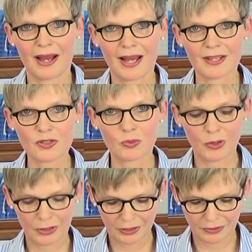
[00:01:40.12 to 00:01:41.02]
as
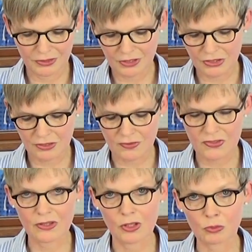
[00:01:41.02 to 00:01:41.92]
working
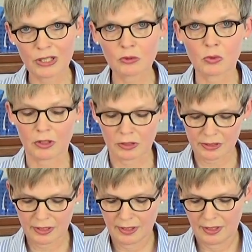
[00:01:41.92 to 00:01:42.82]
conditions in the real
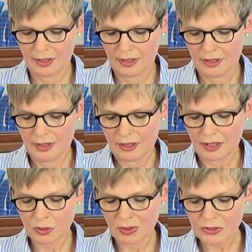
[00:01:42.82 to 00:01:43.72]
world
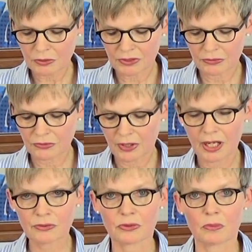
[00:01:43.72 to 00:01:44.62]
are quite often
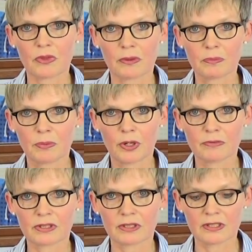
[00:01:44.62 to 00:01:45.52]
far from the
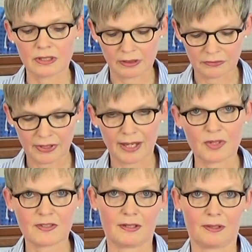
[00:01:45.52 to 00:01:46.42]
perfect idyll of
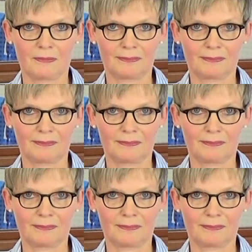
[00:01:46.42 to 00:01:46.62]
Germersheim.